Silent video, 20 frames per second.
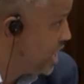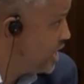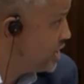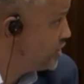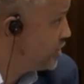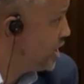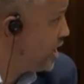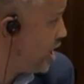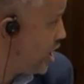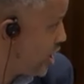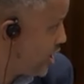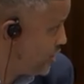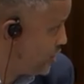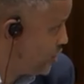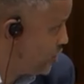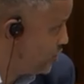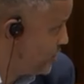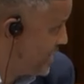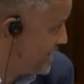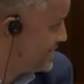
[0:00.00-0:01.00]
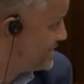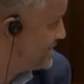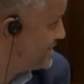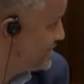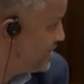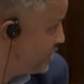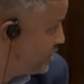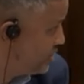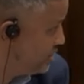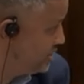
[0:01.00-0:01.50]
Is the autocorrect
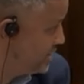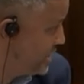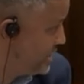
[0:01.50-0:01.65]
still